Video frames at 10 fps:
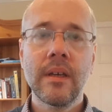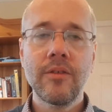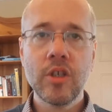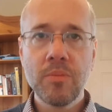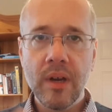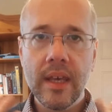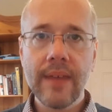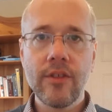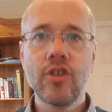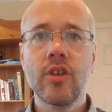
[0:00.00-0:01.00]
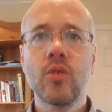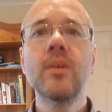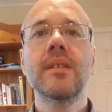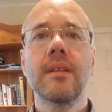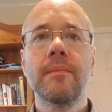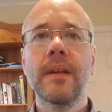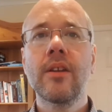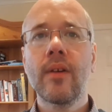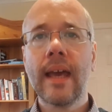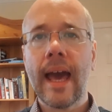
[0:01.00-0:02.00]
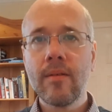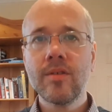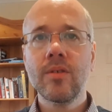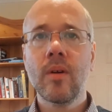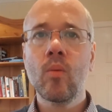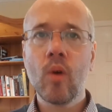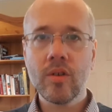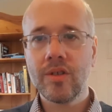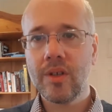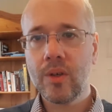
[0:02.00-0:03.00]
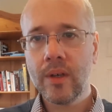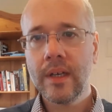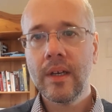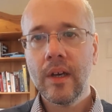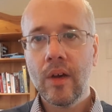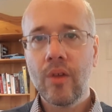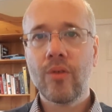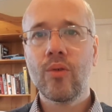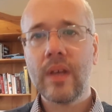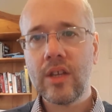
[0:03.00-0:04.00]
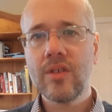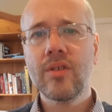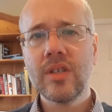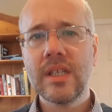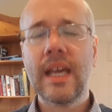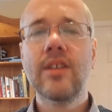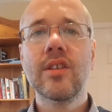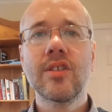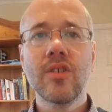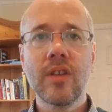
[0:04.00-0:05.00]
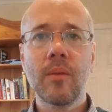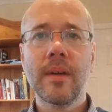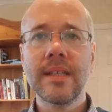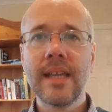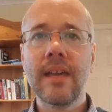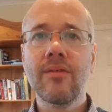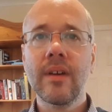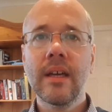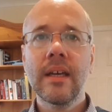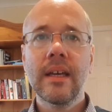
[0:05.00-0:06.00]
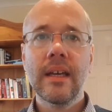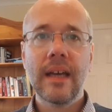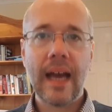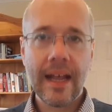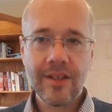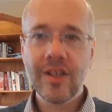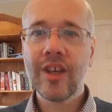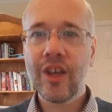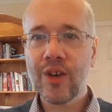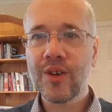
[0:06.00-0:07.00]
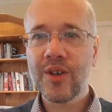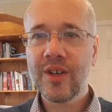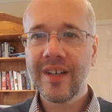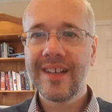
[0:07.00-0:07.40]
Just pray you give the church wisdom in knowing how to and what to through each of those stages, so that we're safe and secure